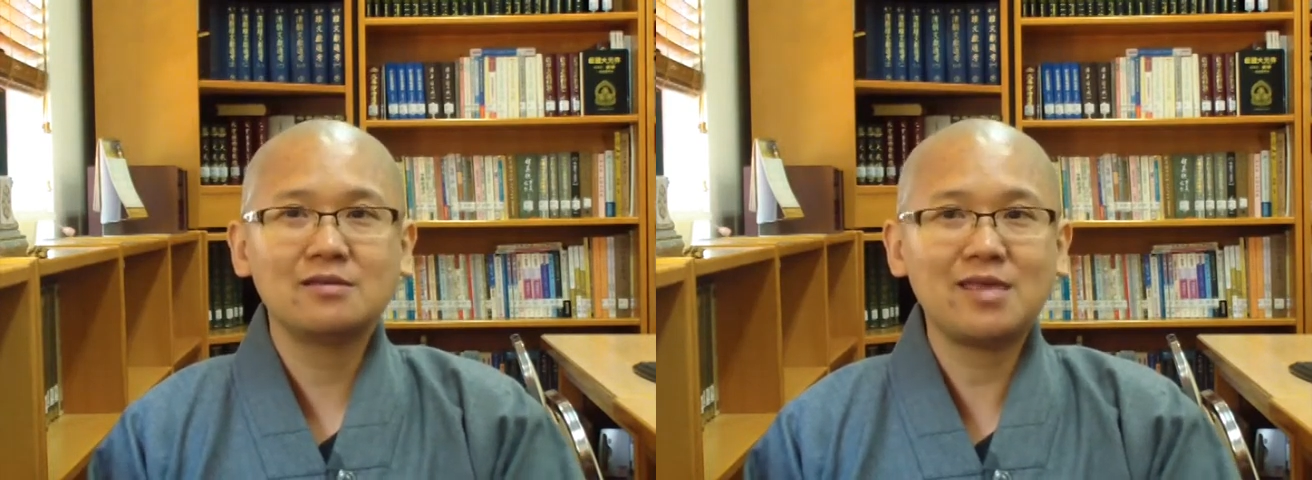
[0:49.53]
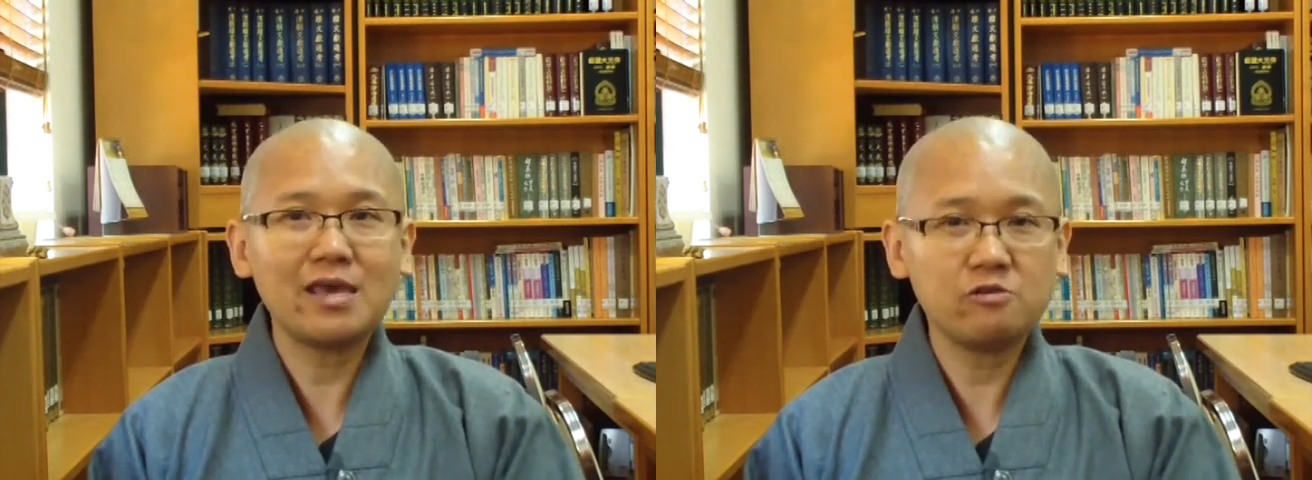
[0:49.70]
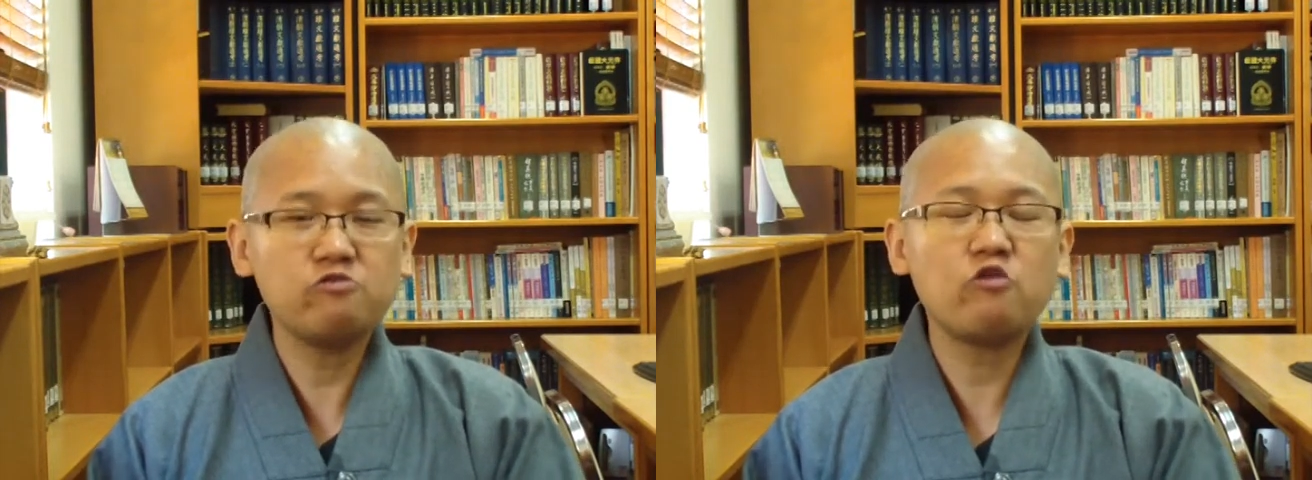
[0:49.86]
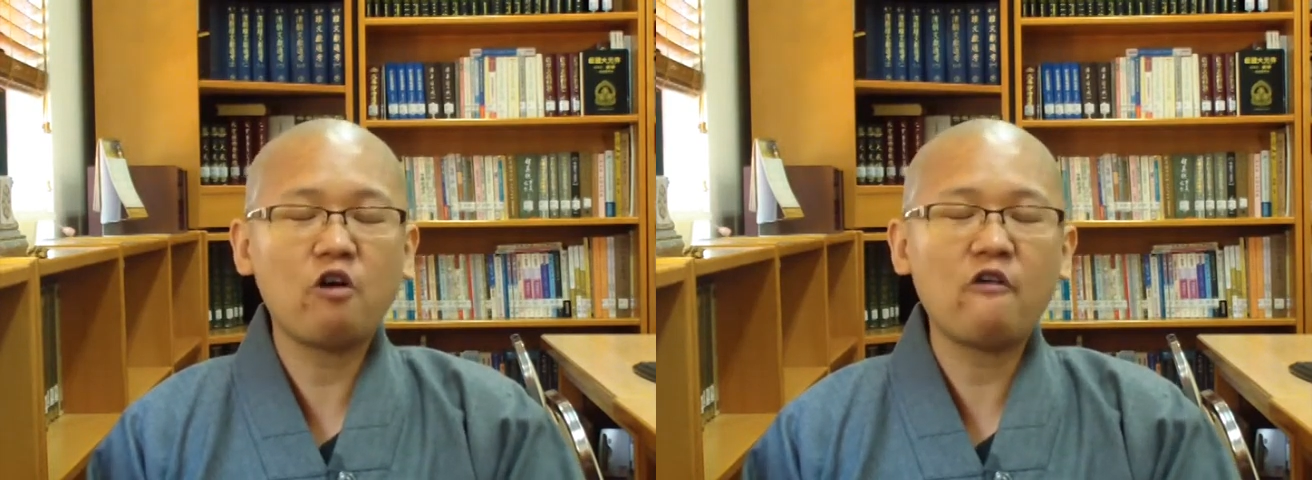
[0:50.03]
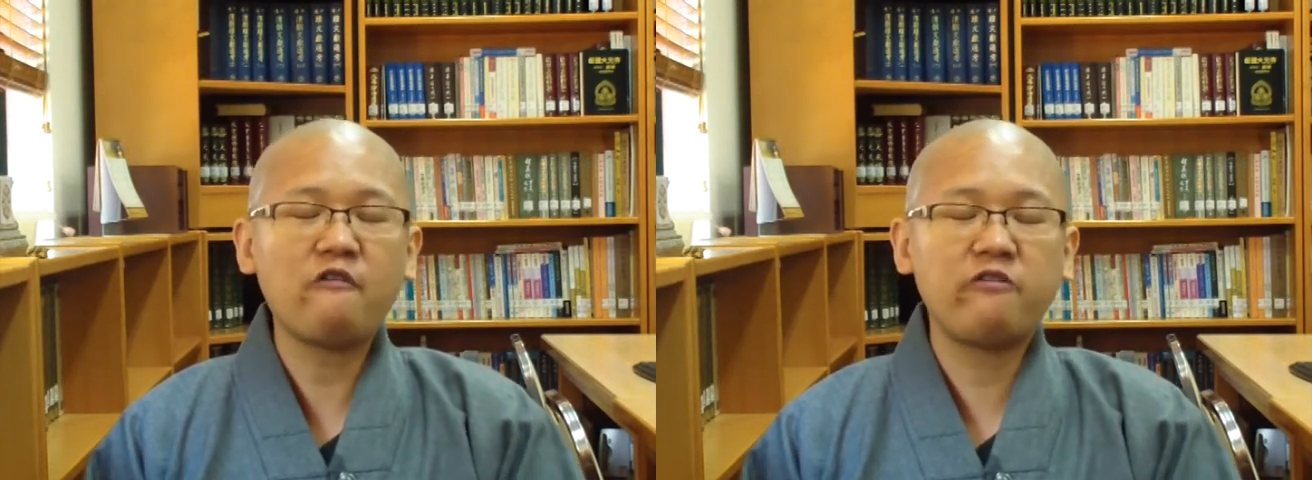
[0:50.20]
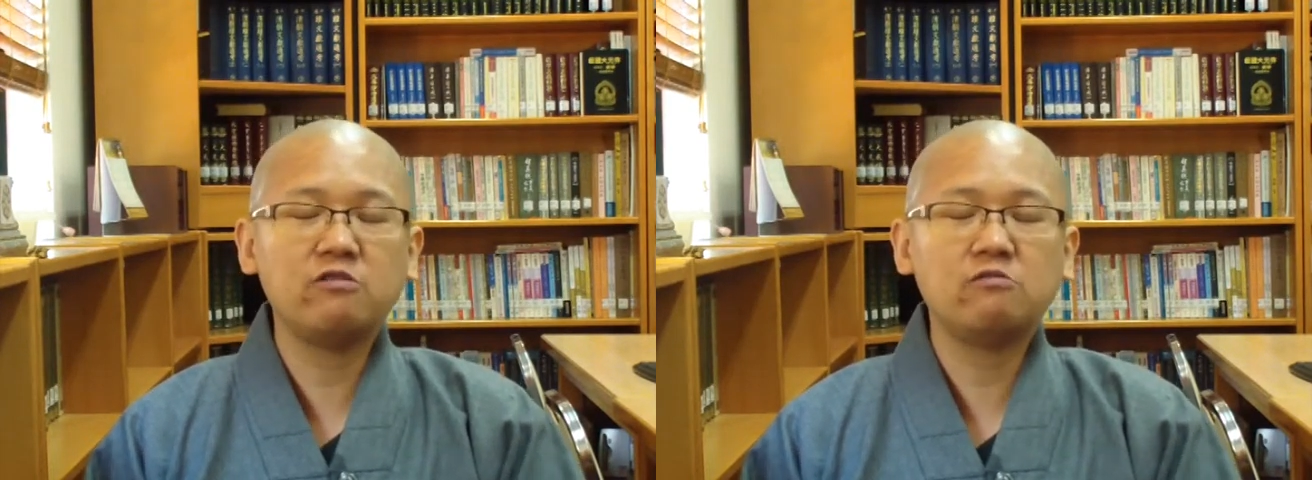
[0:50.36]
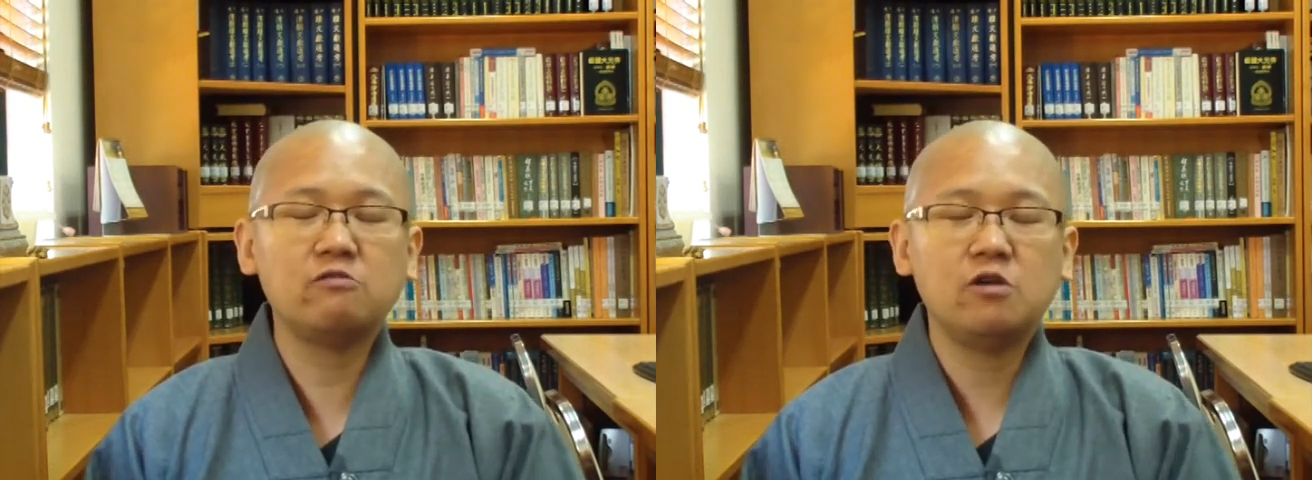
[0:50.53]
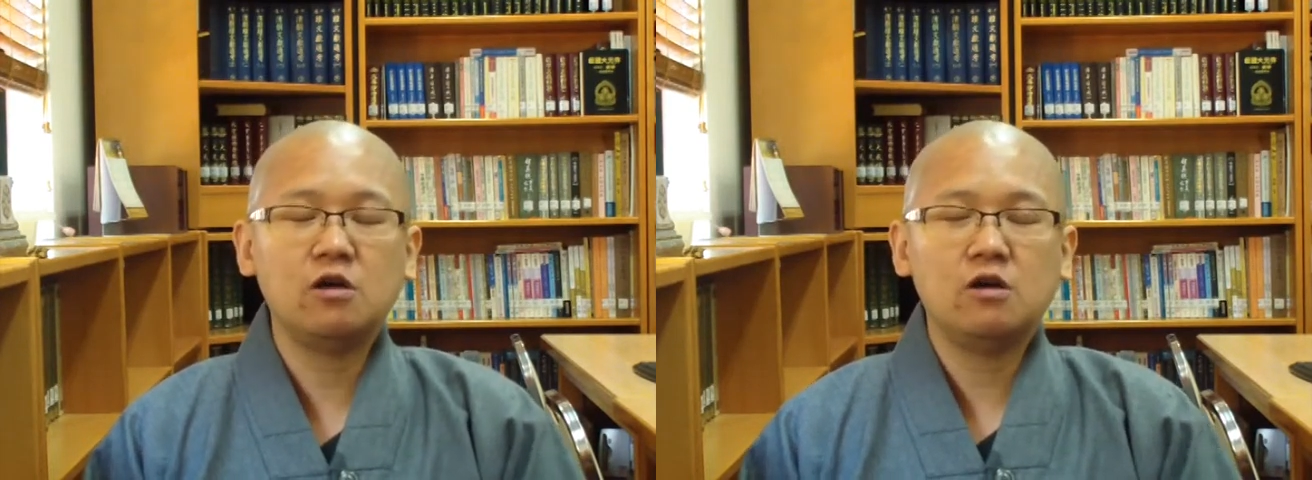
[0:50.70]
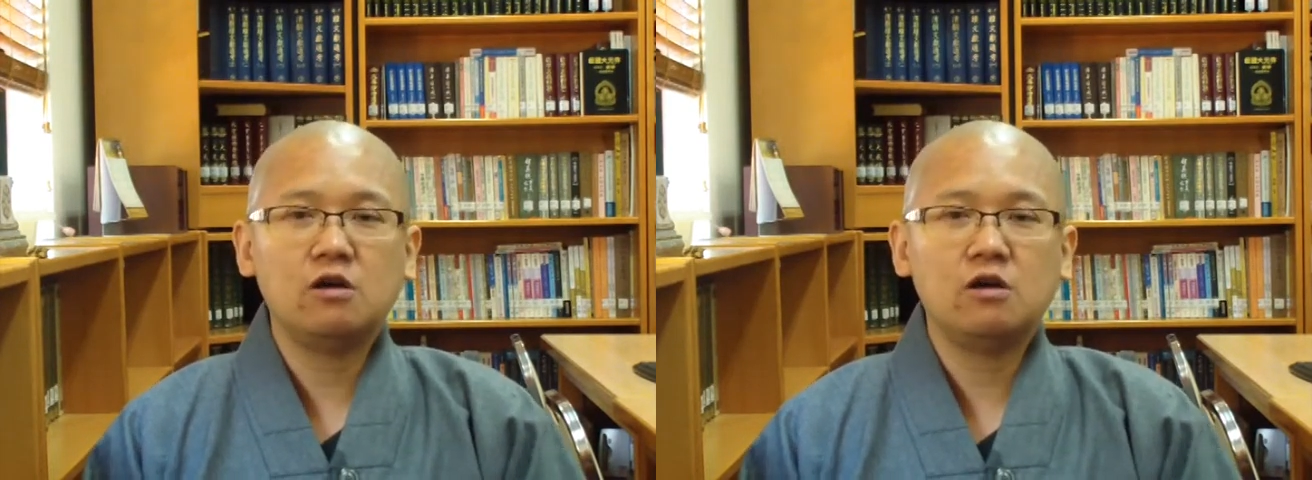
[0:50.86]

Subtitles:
that could offer